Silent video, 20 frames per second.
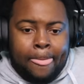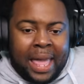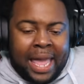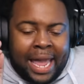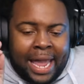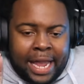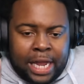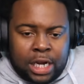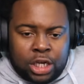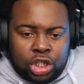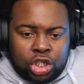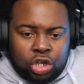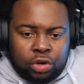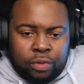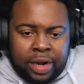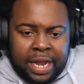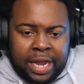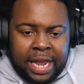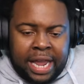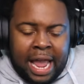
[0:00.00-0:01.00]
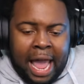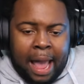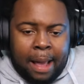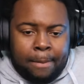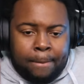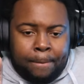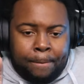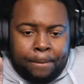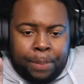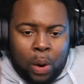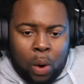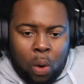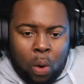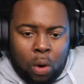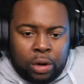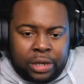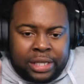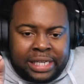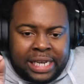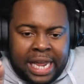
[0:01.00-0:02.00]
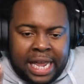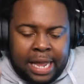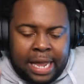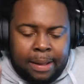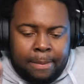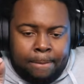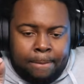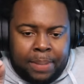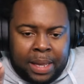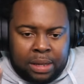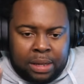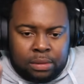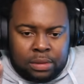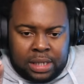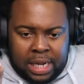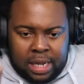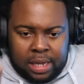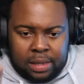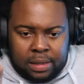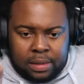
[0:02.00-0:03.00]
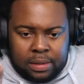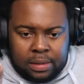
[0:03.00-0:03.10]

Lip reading: Injury and poor team building.